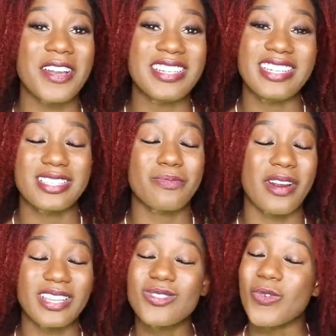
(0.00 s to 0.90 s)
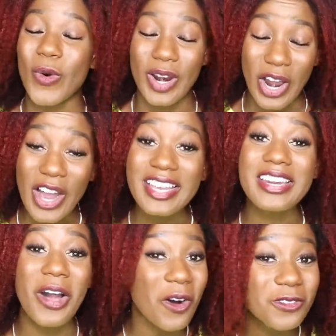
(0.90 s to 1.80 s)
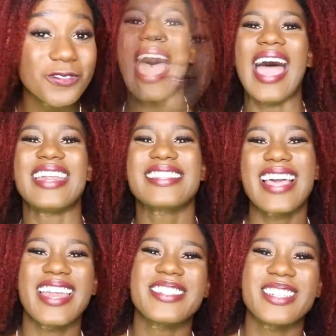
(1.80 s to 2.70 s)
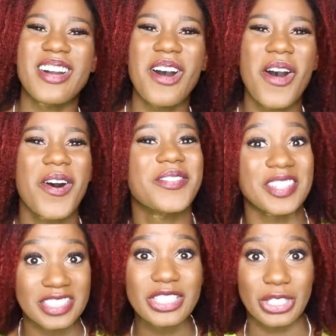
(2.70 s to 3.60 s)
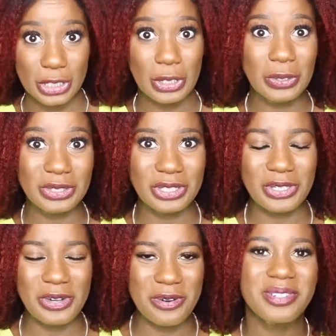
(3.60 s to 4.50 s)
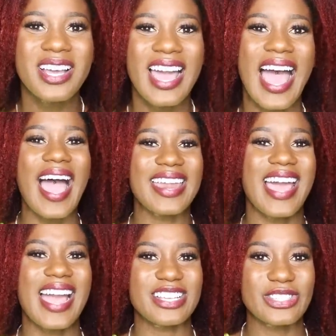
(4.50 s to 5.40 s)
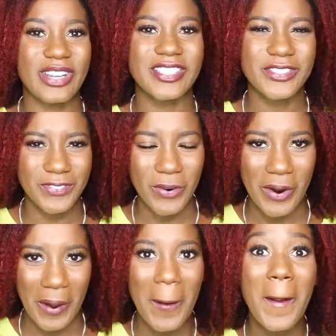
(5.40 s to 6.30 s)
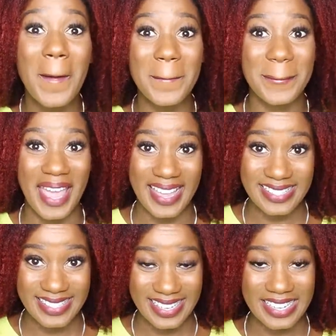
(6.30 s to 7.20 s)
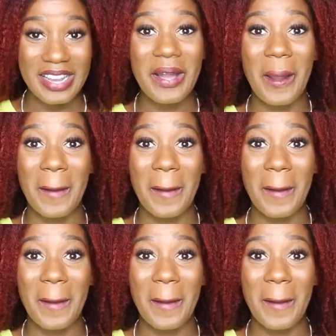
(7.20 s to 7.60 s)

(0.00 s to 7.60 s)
avoiding these braids for long enough, I decided to go over to YouTube and I searched for basic